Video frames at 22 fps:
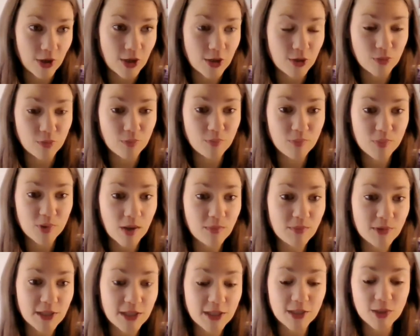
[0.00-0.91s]
You
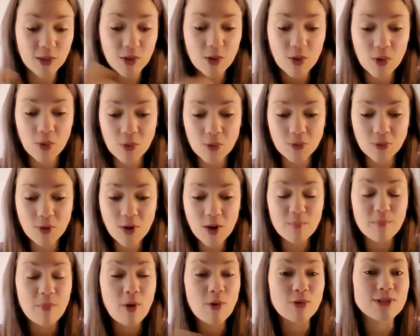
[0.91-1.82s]
probably can go
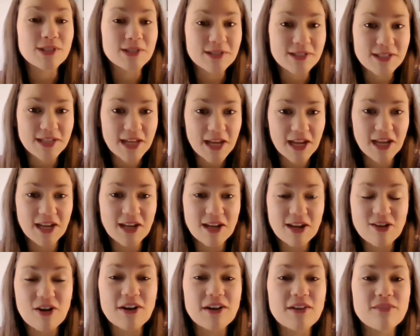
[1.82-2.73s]
most of the
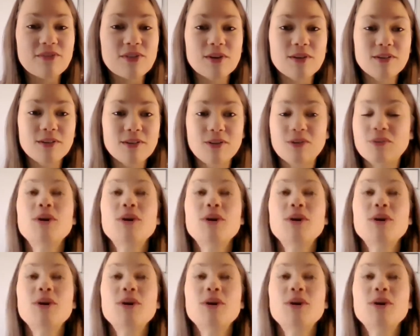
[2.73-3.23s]
day, not even,